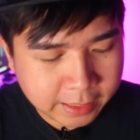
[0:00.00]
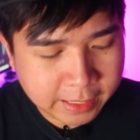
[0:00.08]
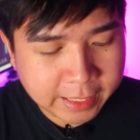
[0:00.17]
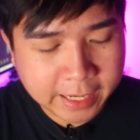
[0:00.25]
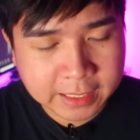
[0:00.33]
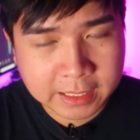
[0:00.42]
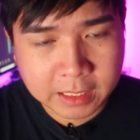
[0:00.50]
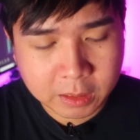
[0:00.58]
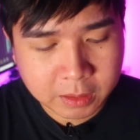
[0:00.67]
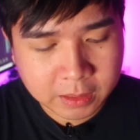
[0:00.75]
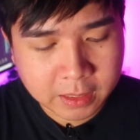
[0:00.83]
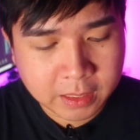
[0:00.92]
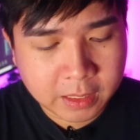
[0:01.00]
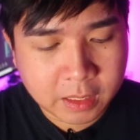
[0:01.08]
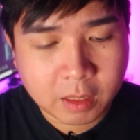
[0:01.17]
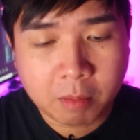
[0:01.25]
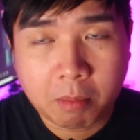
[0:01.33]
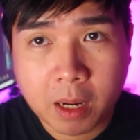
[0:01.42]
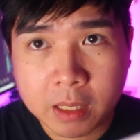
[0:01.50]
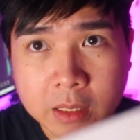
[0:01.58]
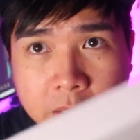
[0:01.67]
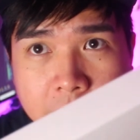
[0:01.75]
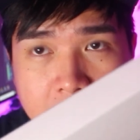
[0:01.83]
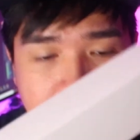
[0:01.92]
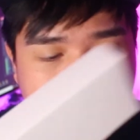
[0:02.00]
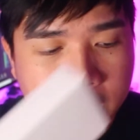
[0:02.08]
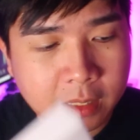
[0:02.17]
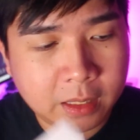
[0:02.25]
It has this box on the side,